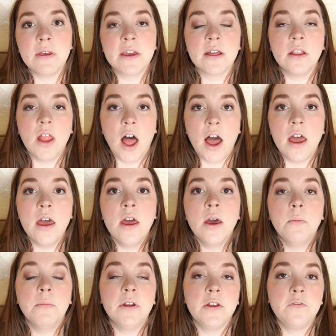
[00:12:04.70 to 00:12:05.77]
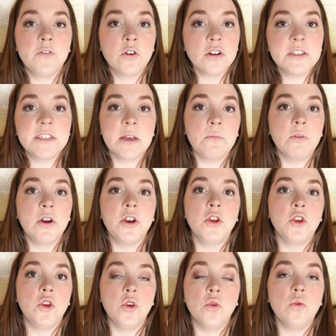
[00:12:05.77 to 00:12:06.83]
like a lot, but if you're someone
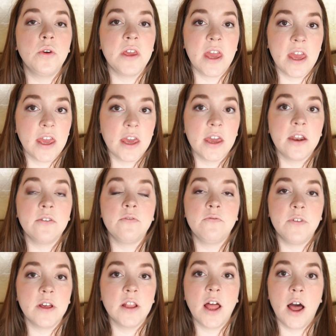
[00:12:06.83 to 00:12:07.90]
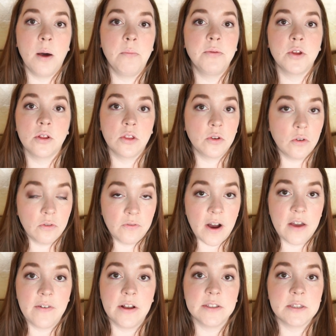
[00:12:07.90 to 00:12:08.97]
who can fill up their little
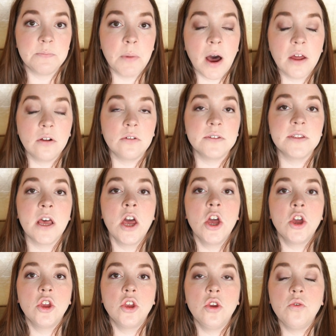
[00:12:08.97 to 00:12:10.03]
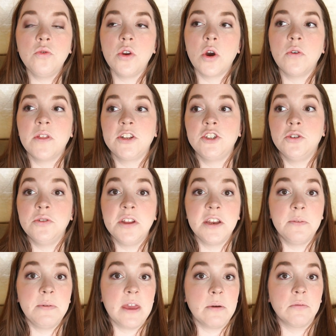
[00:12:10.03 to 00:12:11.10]
5-ounce bottles, you know that you need
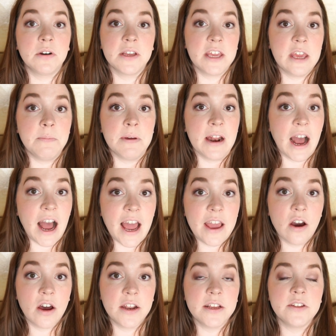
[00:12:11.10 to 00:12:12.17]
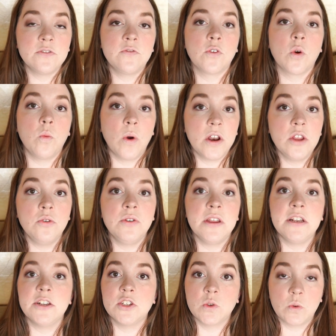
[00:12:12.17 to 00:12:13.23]
to be able to keep an eye on it for when you
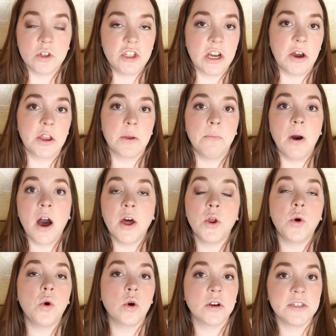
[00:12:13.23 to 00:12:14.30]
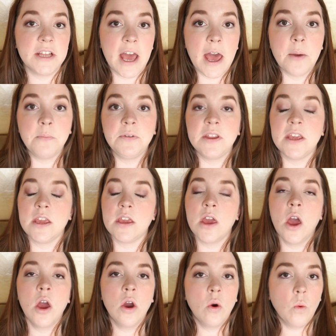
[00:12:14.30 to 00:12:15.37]
need to switch out your bottle or to empty,
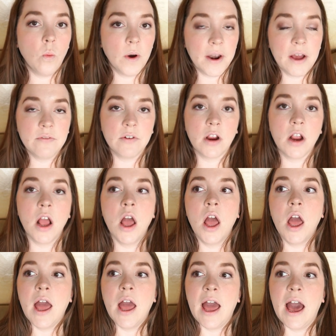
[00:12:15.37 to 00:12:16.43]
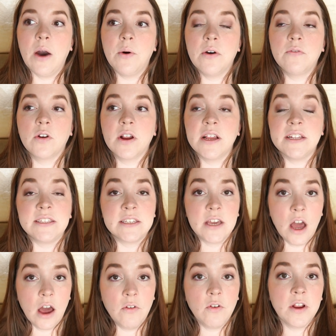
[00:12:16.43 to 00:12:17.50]
whatever. However, it's
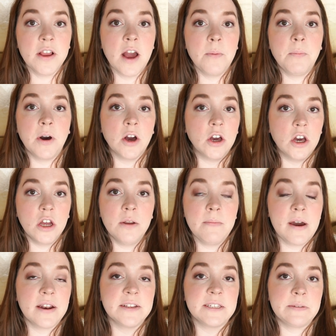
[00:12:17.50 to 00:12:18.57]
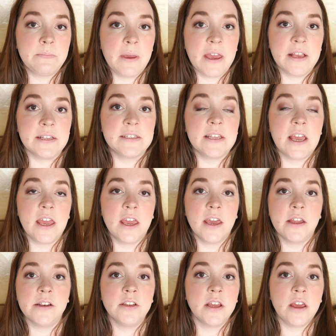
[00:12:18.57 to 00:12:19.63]
covering up a good amount of space,
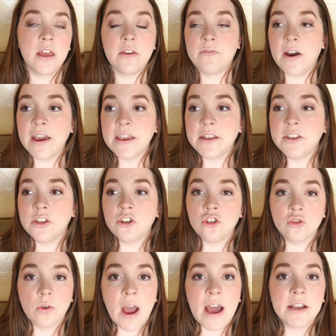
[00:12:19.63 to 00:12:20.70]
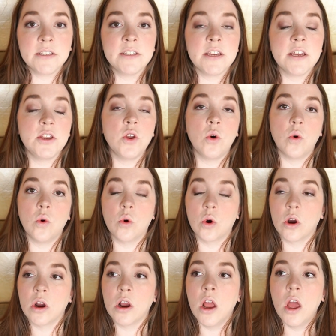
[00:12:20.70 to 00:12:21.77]
and if I get distracted
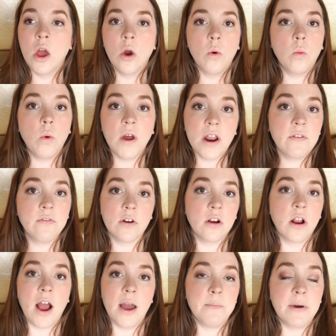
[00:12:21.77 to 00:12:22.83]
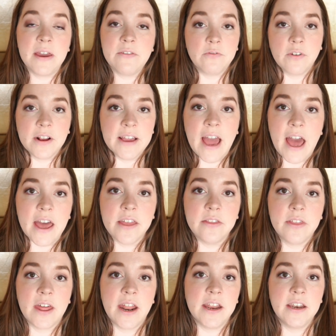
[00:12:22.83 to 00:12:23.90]
or whatever, I might forget
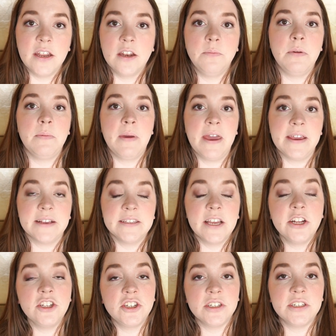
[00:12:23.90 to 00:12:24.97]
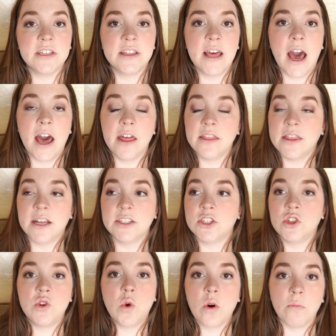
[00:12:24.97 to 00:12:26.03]
that I need to be paying attention to that.
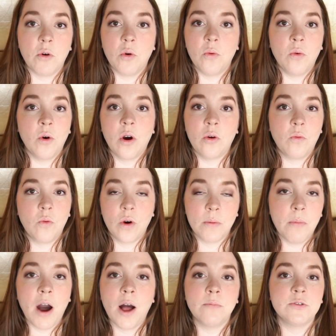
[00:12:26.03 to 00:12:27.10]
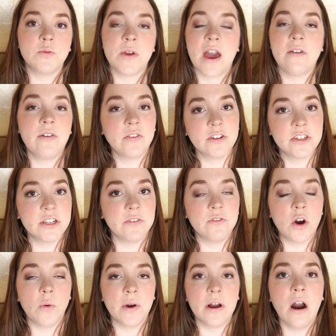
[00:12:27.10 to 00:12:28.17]
That's normal. We're moms, we have other stuff
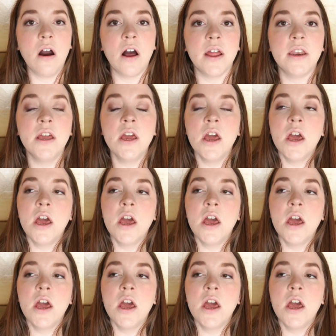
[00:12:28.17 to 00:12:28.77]
going on.